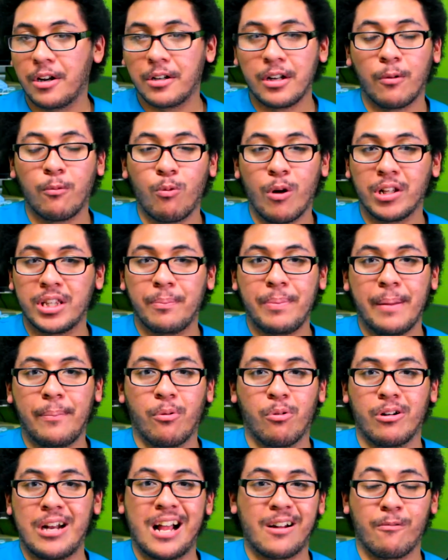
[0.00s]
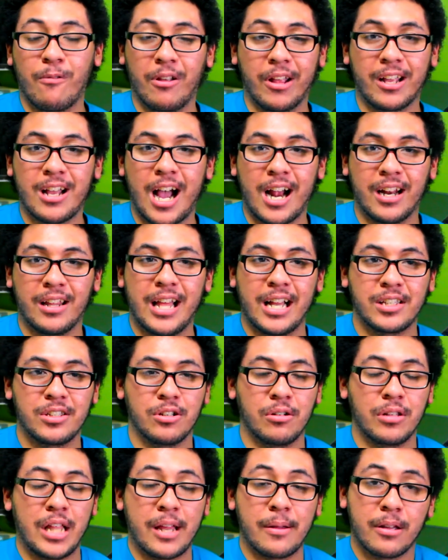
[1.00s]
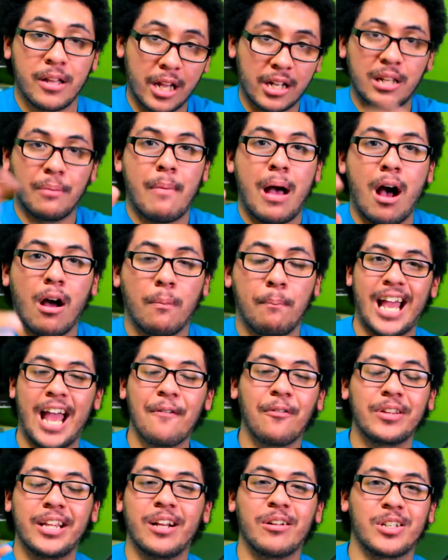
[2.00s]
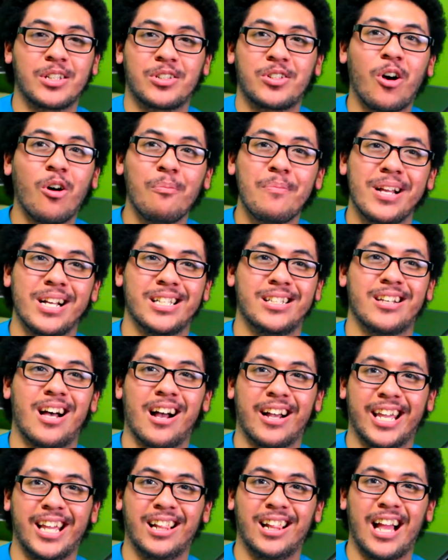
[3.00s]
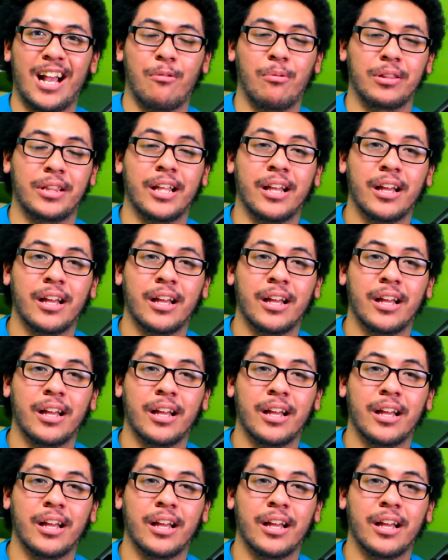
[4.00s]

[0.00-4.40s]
the wealthy people were not really kind of that, so they kicked him out. Everything is so Miyazaki-like